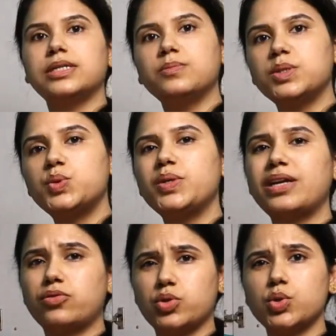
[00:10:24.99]
In between,
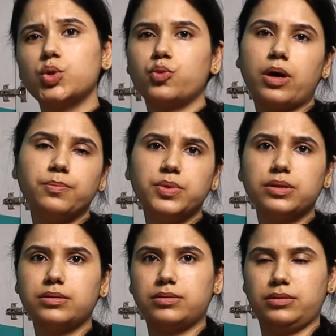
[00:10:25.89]
I also swab
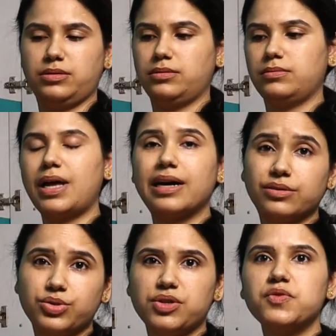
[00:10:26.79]
the uh,
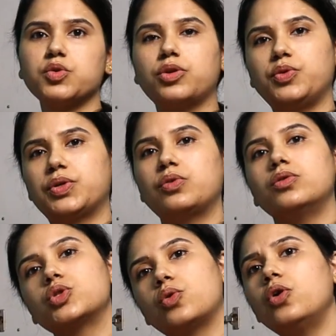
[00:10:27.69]
handkerchiefs, or you can
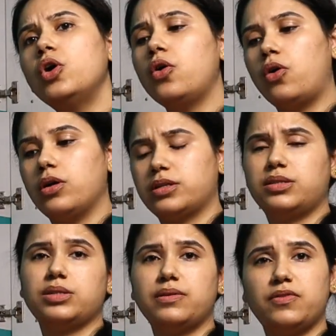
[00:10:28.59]
also
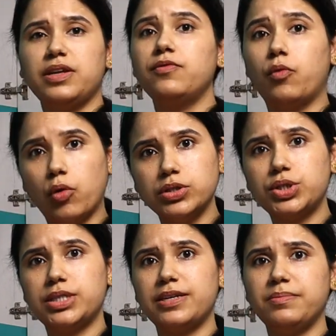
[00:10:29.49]
alternatively
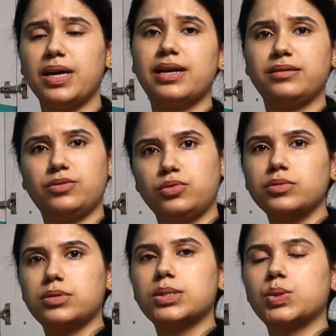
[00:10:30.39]
wash them and, you
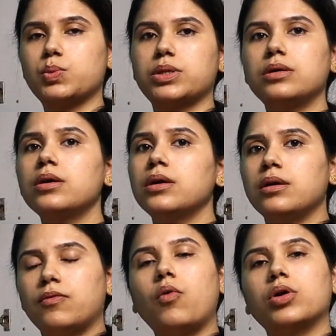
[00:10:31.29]
know, just with
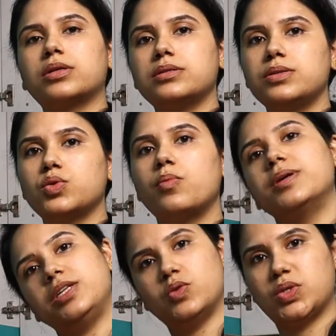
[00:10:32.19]
water and soap
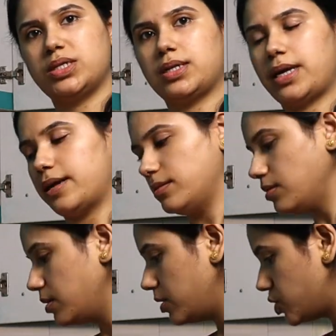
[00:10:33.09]
and use it
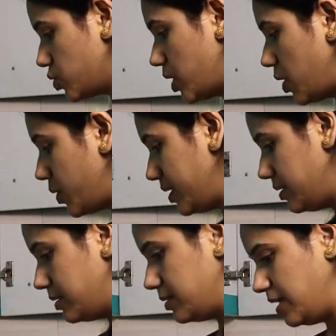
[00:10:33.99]
again. So now
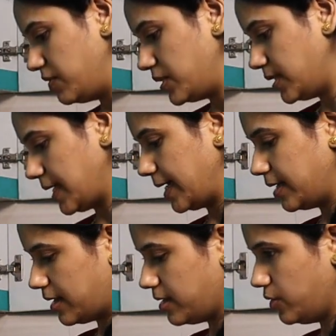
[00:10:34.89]
I'll uh, leave it aside
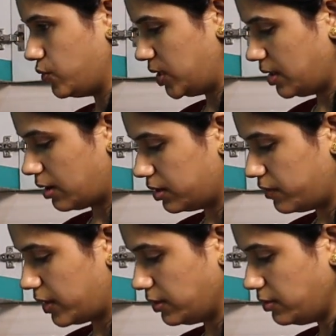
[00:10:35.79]
and I'll use the other
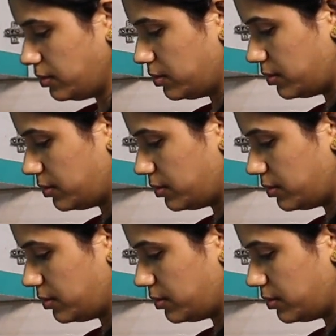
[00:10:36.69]
one.